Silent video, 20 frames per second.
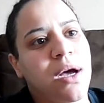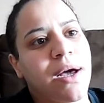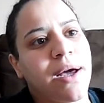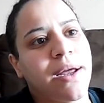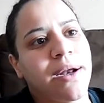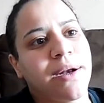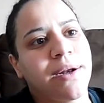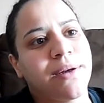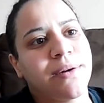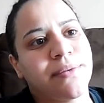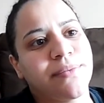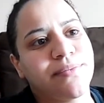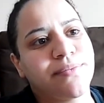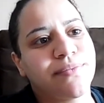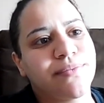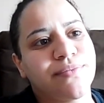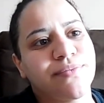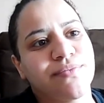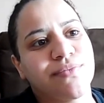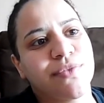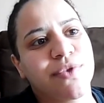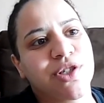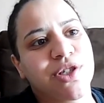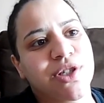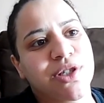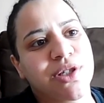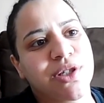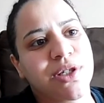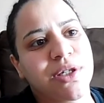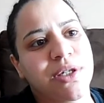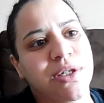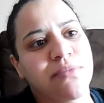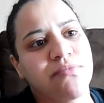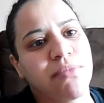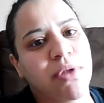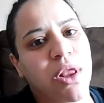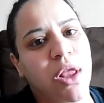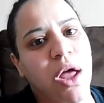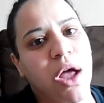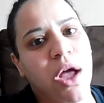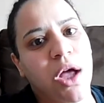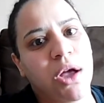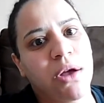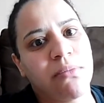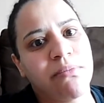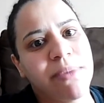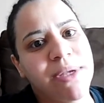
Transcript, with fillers: I don't know, just blah,